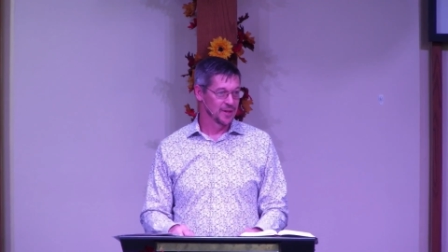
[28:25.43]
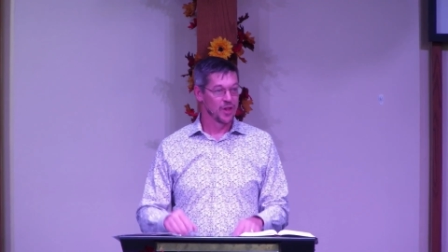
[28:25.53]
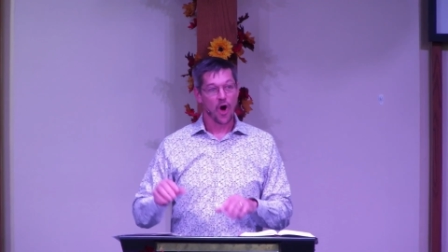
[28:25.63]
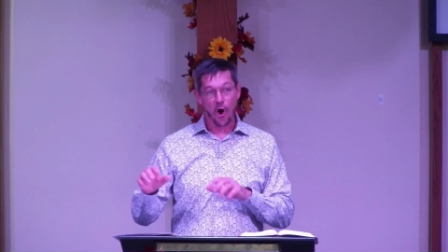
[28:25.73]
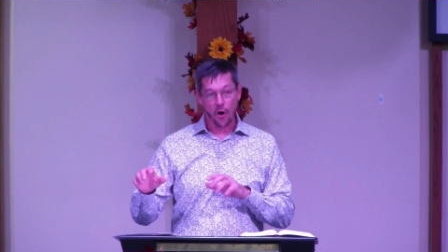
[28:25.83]

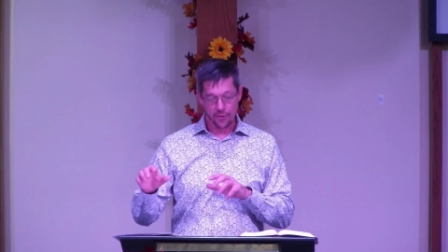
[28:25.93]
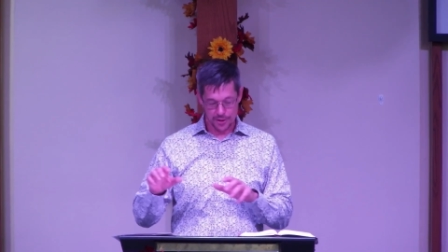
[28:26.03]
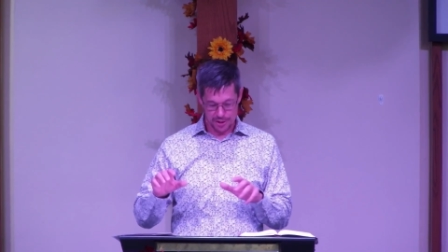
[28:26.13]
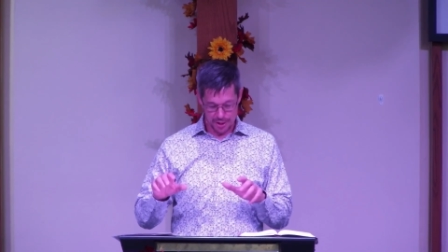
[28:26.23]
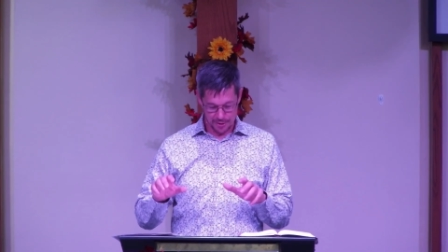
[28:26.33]
all the
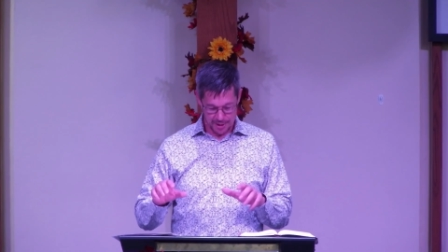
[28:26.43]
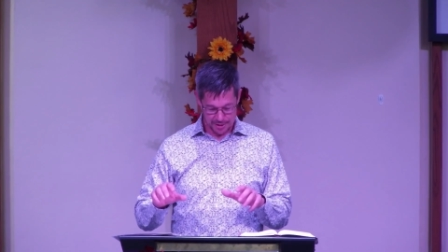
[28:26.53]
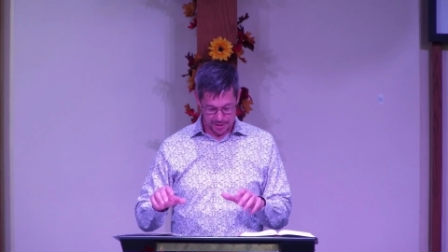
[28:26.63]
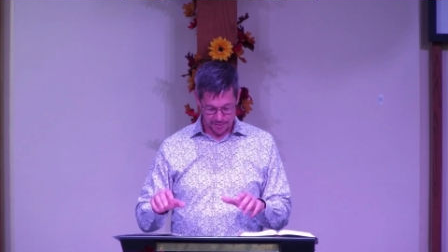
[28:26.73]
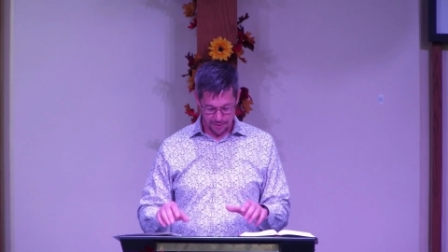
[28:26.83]
generations
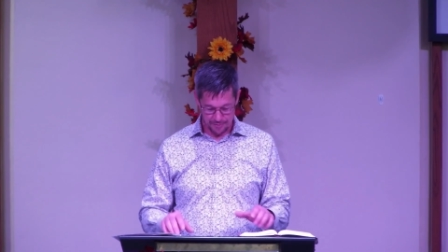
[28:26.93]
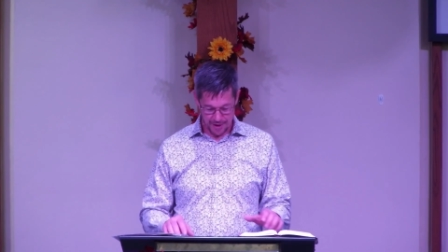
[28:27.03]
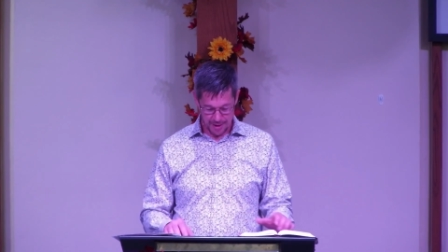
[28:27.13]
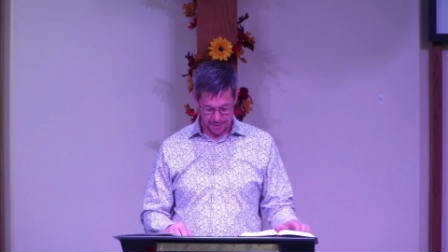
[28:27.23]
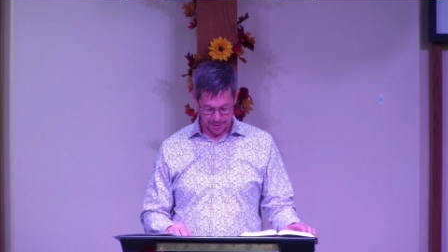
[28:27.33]
of our
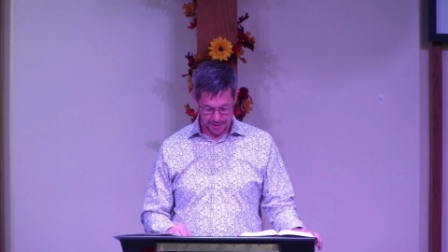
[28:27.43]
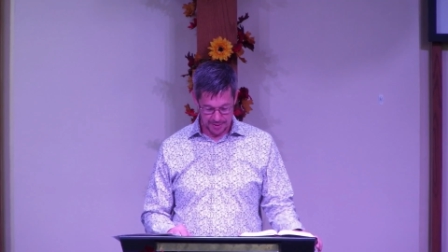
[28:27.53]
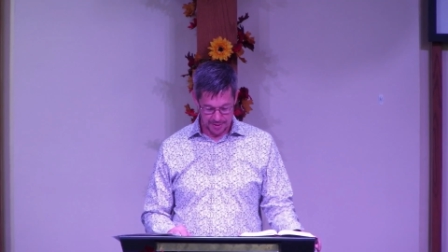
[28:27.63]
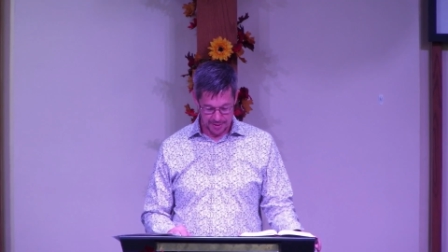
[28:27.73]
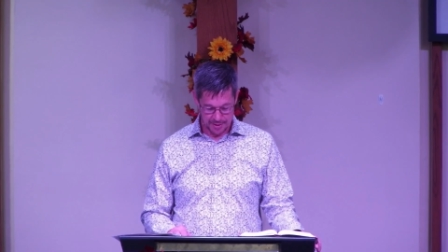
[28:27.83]
family,
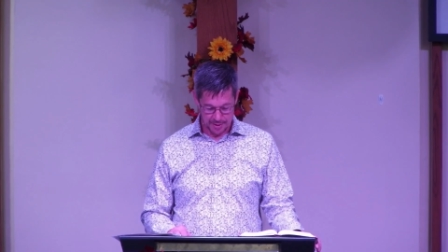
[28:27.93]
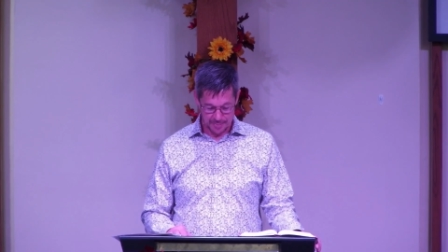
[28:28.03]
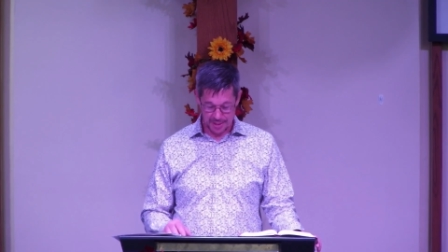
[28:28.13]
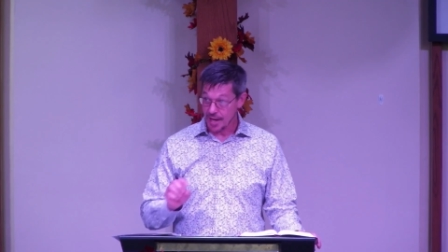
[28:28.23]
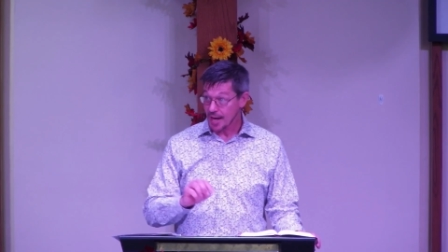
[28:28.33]
because
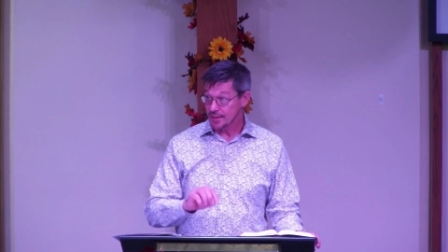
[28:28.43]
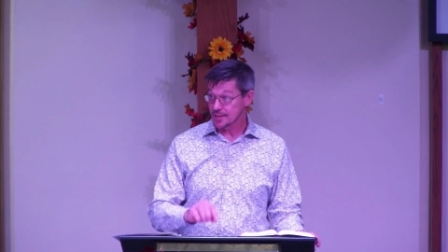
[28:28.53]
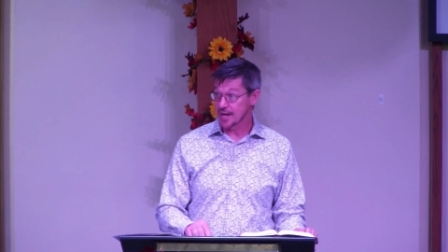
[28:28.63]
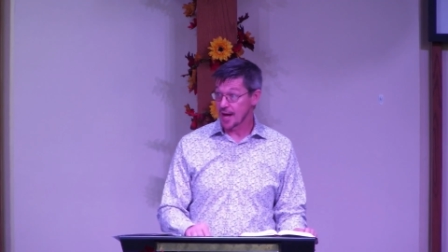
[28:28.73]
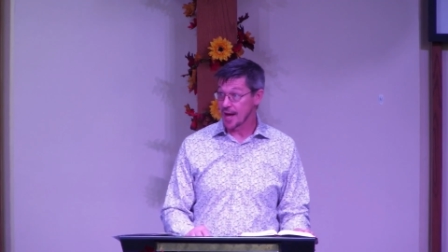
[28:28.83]
God
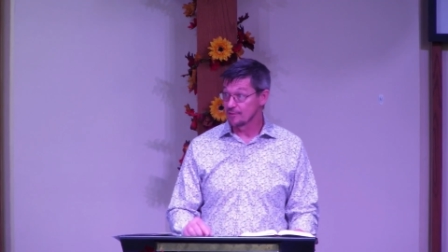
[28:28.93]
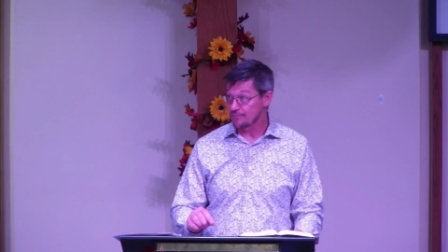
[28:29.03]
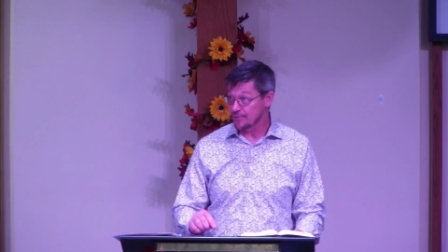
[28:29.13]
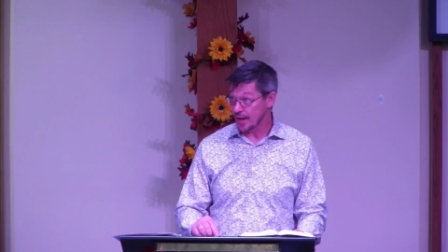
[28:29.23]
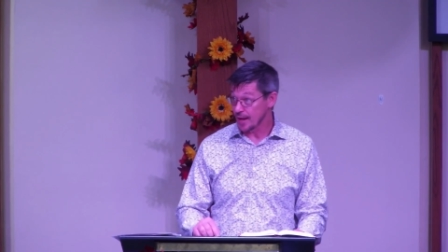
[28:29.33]
designed the
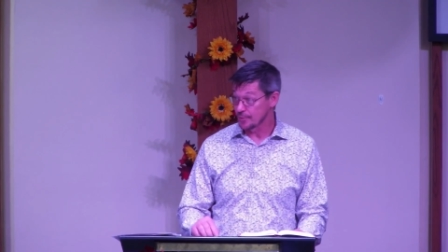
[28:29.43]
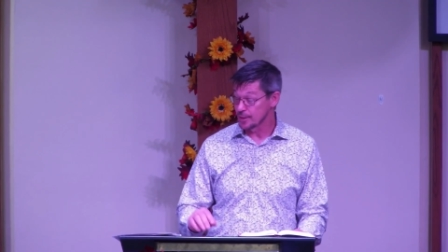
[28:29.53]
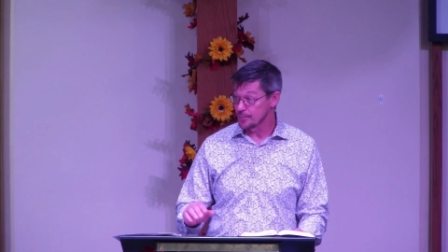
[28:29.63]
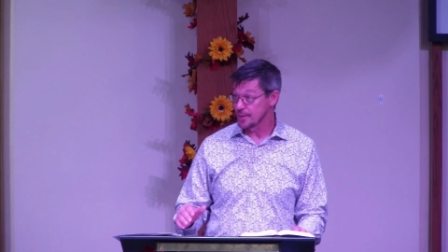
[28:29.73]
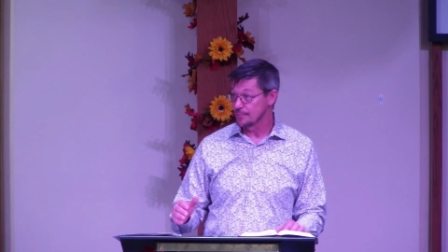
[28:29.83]
family to be
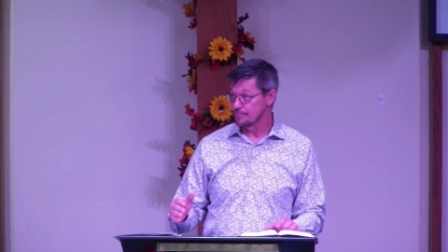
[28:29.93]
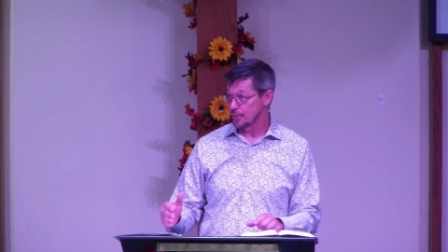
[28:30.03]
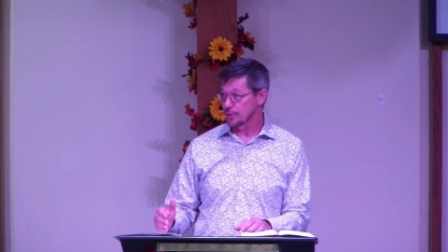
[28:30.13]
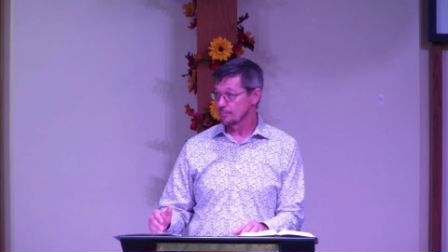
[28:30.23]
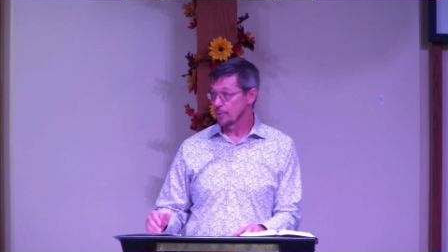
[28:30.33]
the building
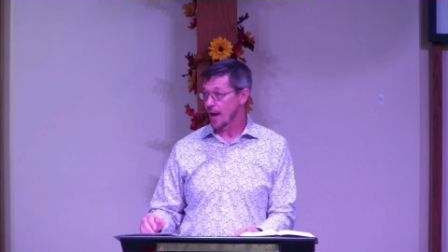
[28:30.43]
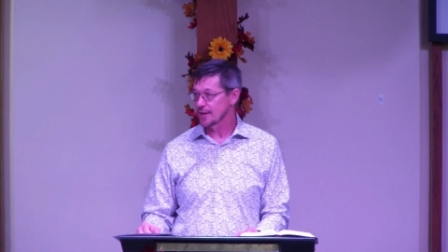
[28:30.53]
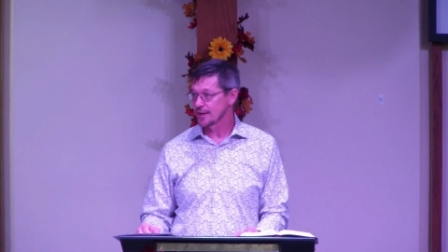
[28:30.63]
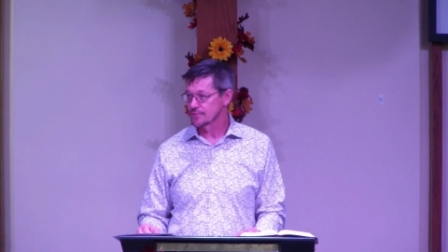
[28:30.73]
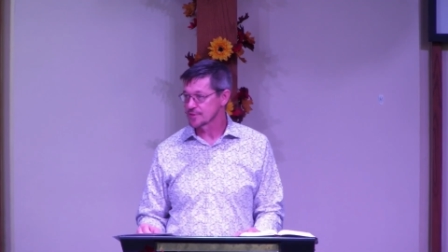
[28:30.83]
block
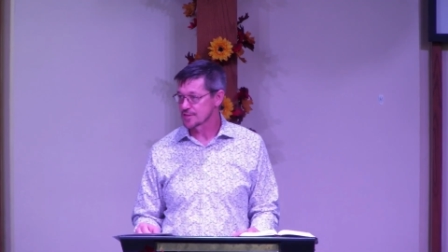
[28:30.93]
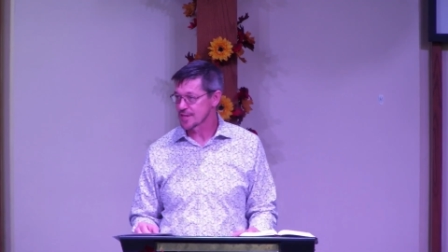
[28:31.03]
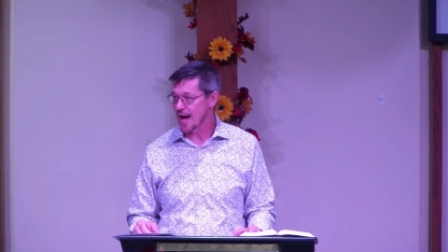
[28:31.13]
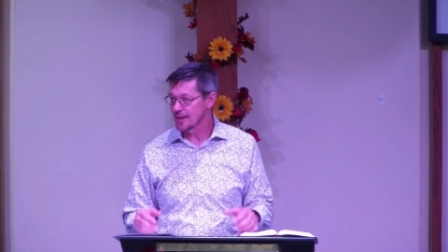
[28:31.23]
of society.